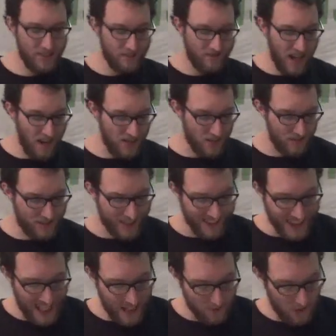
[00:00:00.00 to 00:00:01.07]
the founder of
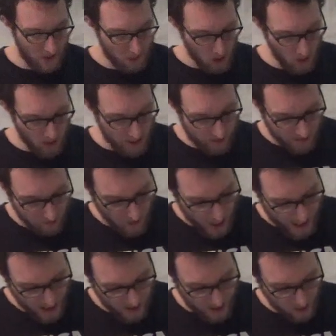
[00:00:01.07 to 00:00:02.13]
Thelema, prolific
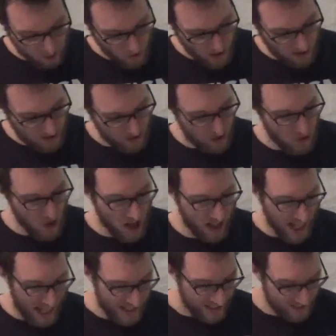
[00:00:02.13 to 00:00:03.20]
writer, and as well as a drug
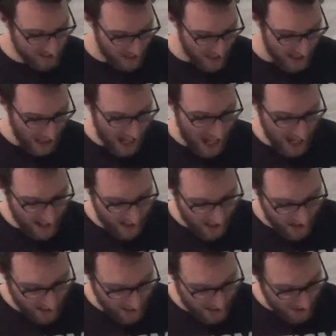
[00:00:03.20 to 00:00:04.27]
addict. A
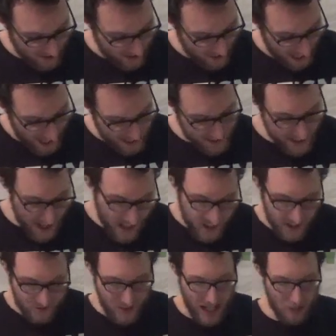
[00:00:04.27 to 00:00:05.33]
uh, Anton
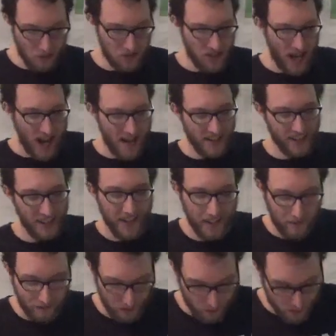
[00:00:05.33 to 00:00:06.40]
LaVey was highly
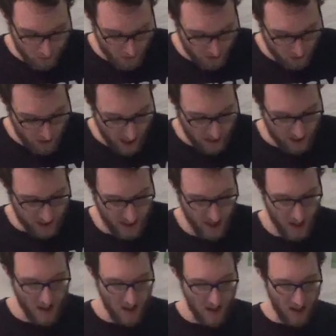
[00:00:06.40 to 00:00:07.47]
influenced by Crowley.
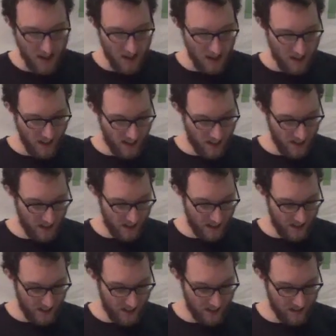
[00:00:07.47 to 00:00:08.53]

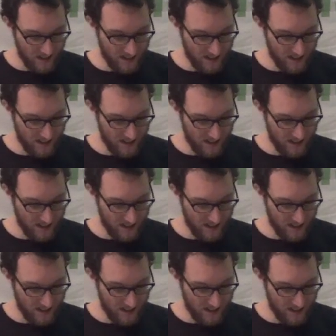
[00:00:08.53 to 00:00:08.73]
Uh,